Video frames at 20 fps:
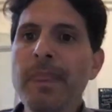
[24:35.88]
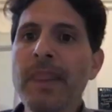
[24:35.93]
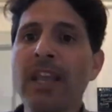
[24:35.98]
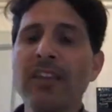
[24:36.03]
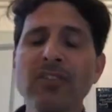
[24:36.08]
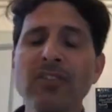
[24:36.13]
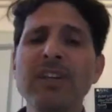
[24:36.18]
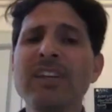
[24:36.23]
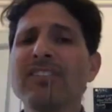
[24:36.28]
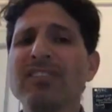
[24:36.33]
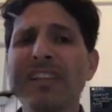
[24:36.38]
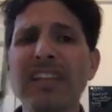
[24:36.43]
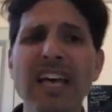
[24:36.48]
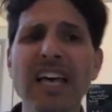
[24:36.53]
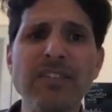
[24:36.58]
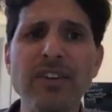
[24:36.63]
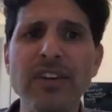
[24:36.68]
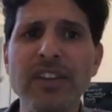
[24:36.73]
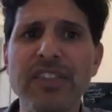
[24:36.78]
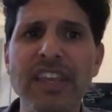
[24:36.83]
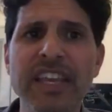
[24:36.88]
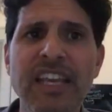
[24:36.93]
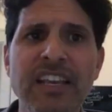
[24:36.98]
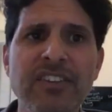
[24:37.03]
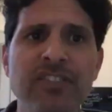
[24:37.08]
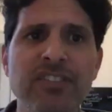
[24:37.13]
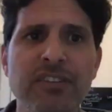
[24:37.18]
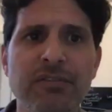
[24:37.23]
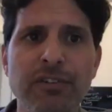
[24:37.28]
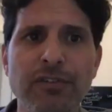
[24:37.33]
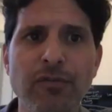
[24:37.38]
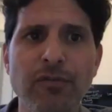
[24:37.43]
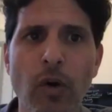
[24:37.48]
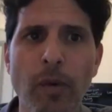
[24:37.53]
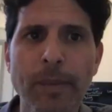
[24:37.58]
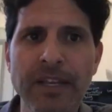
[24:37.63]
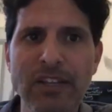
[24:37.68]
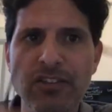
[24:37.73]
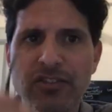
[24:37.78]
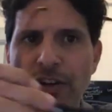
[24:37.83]
So he does a lot of good things in
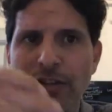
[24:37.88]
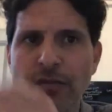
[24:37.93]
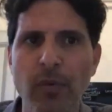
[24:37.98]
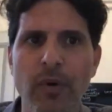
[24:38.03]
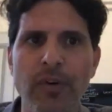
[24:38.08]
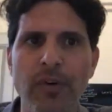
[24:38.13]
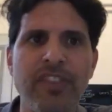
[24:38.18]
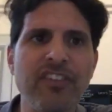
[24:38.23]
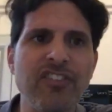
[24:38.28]
reforming and so forth.